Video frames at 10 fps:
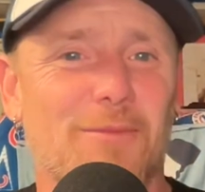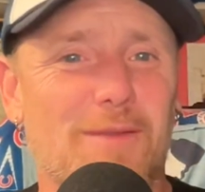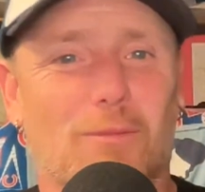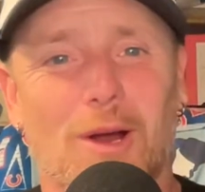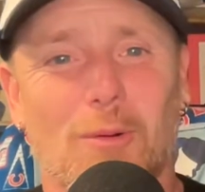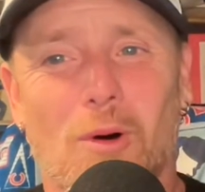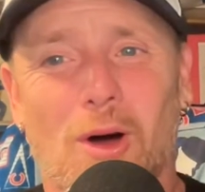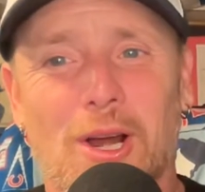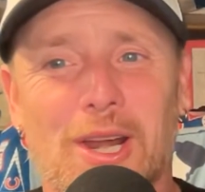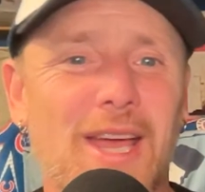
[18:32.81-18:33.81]
We've won
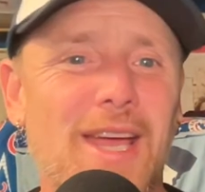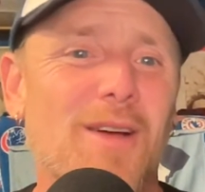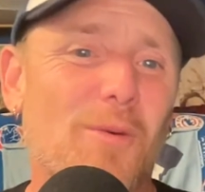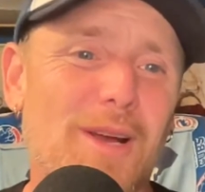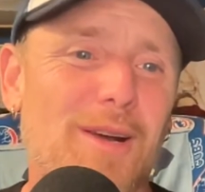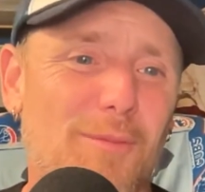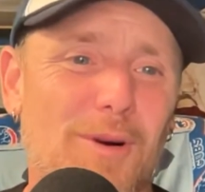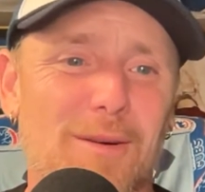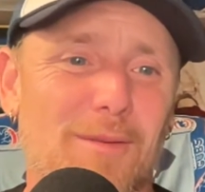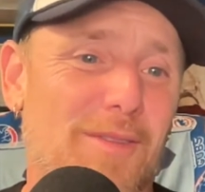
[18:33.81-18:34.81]
one. They've
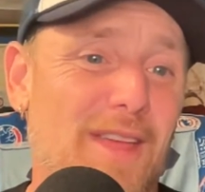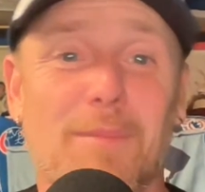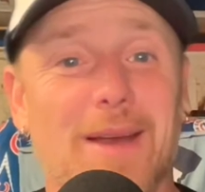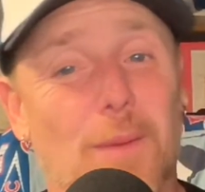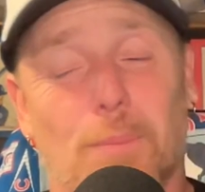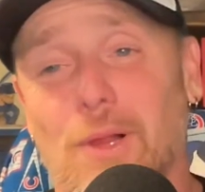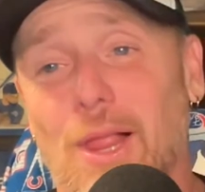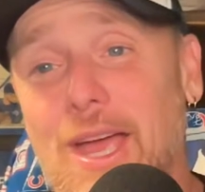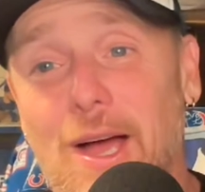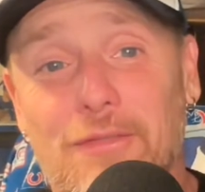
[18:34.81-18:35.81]
been to the
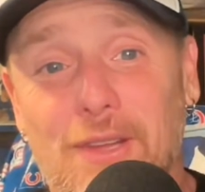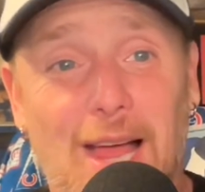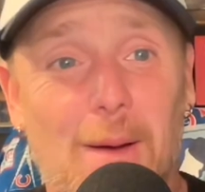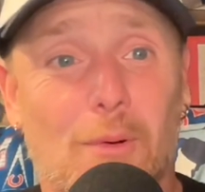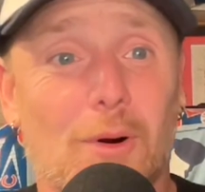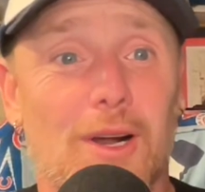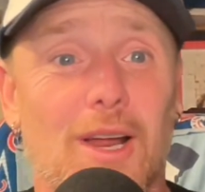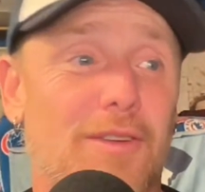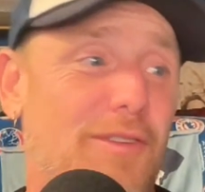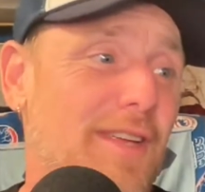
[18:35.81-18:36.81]
playoffs a lot more than
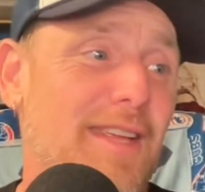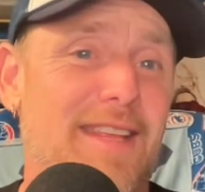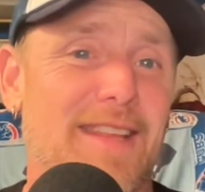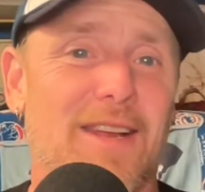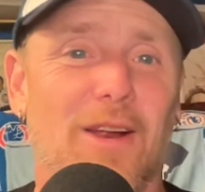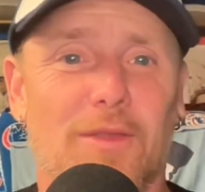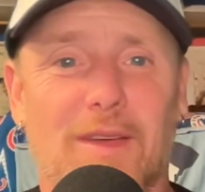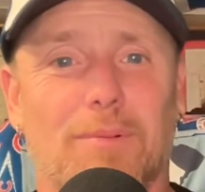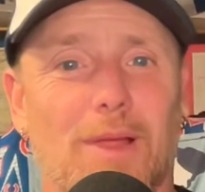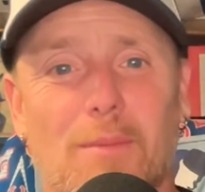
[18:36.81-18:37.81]
us.
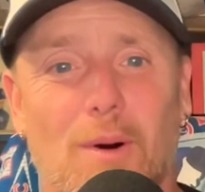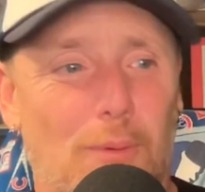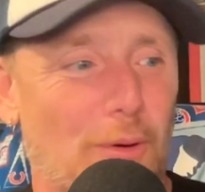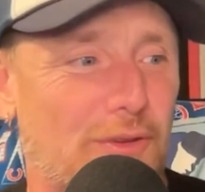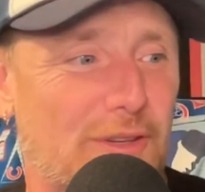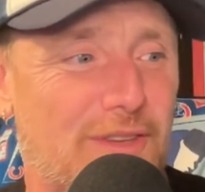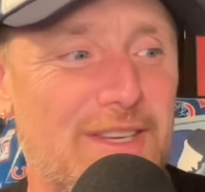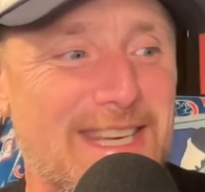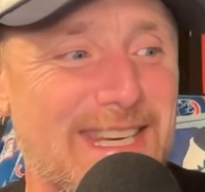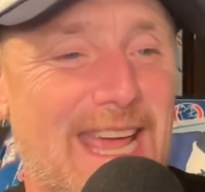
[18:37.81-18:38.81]
They play more
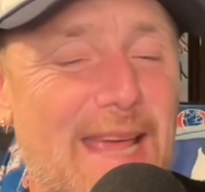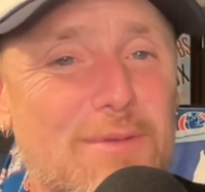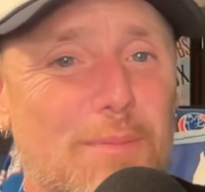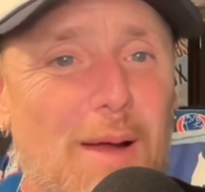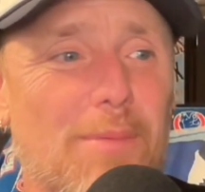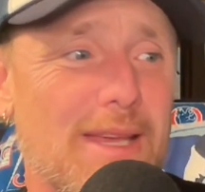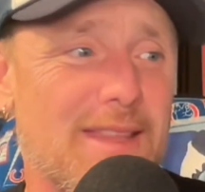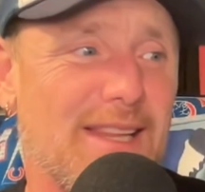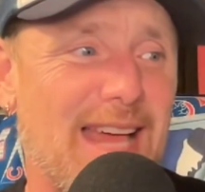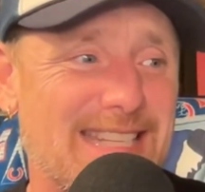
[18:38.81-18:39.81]
postseason games probably in
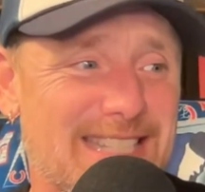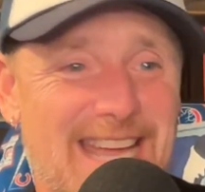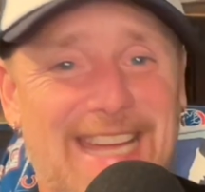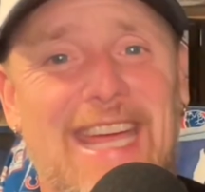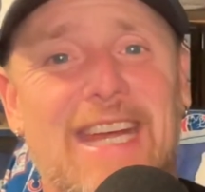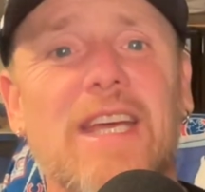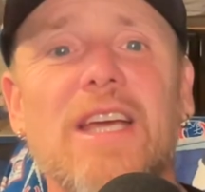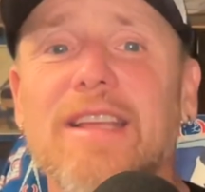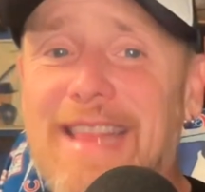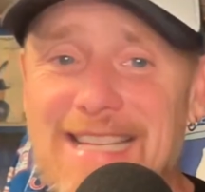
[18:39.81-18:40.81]
the last decade.
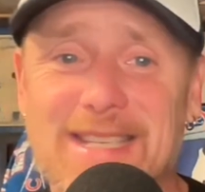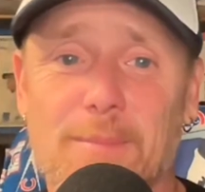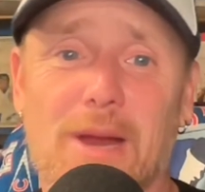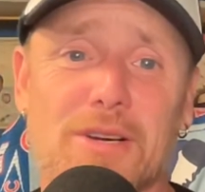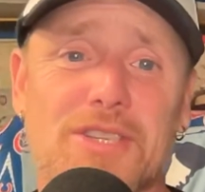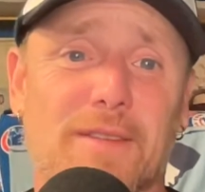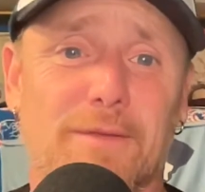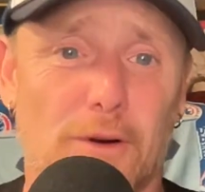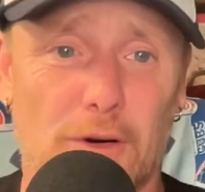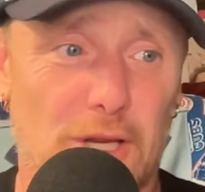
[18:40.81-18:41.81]
That's embarrassing
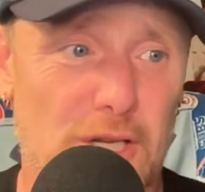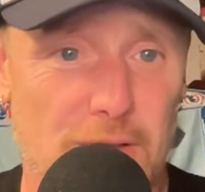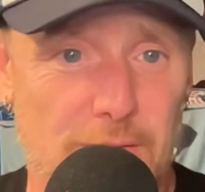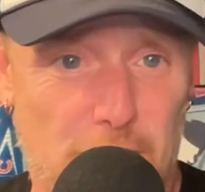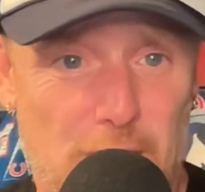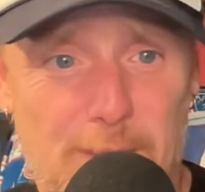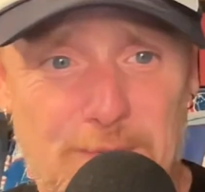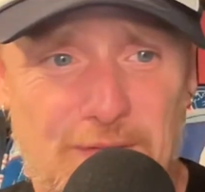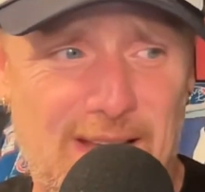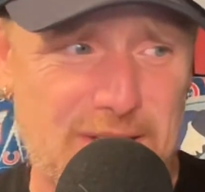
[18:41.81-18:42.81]
for
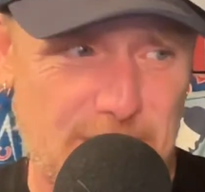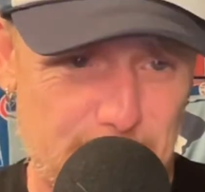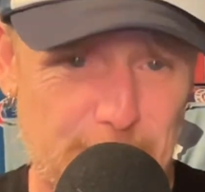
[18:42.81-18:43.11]
Cubs fans.